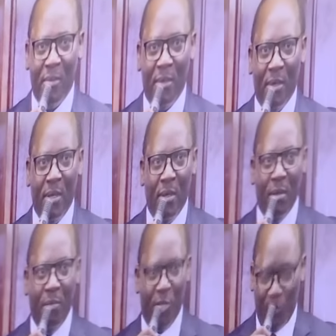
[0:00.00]

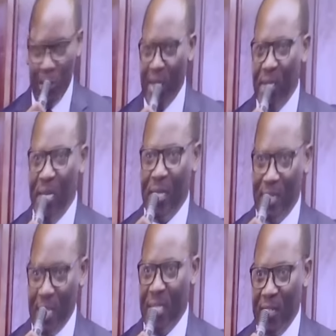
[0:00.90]
between the
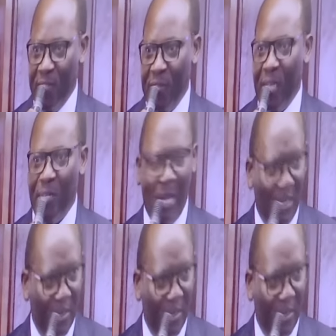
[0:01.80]
executive and parliament.